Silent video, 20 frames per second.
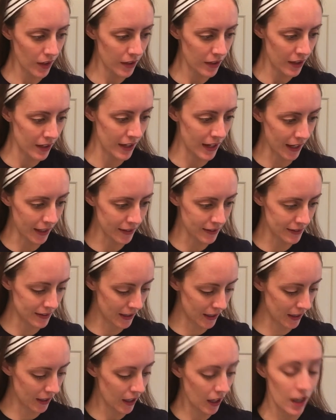the next
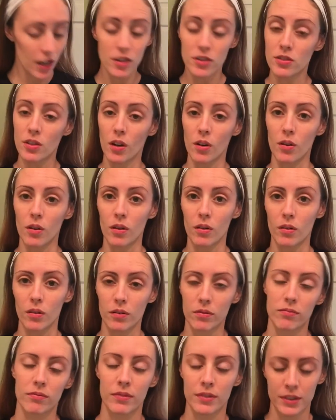thing, so
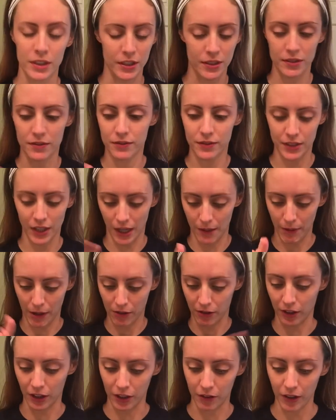just time out
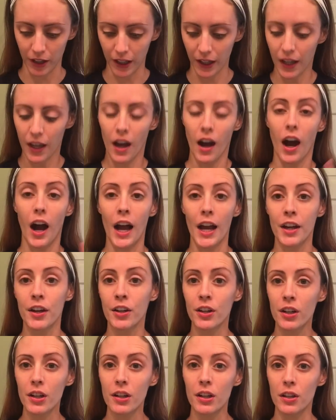really quick. I
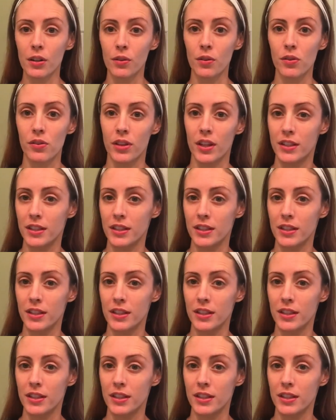could use the